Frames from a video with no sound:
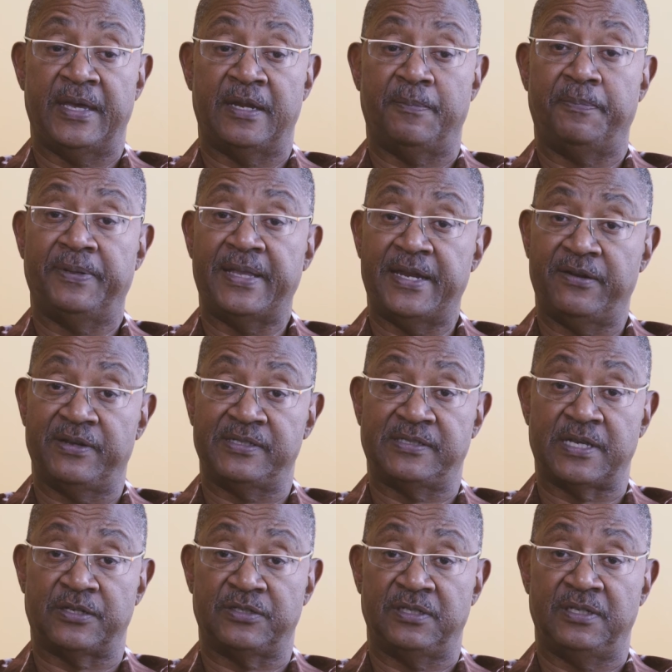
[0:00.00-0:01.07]
in a plenary
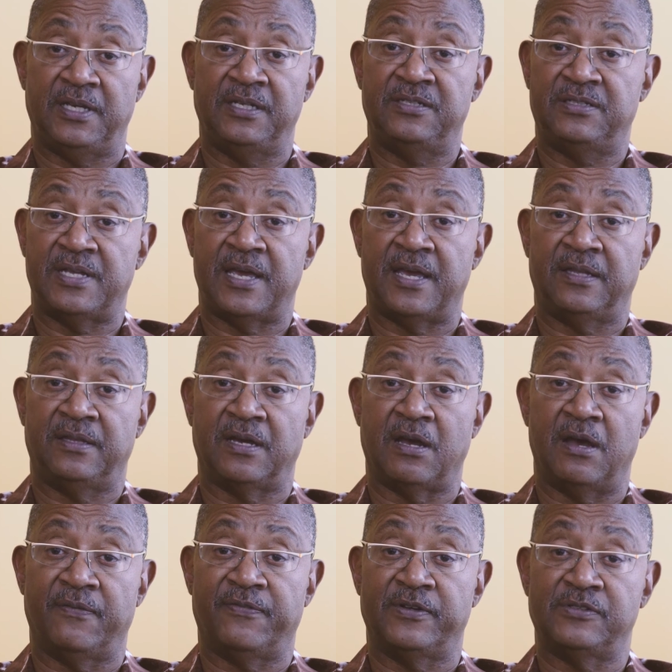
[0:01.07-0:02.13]
session. Each day at the
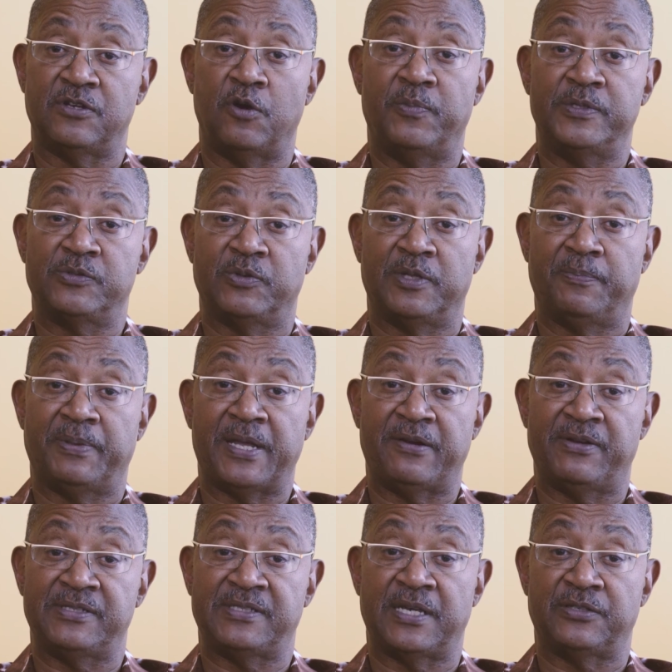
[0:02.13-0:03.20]
conference opens with a
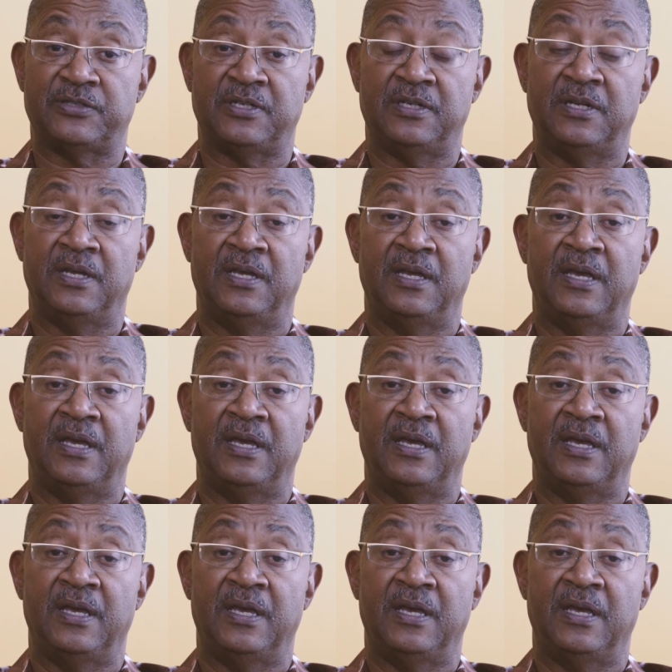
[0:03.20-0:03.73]
plenary session,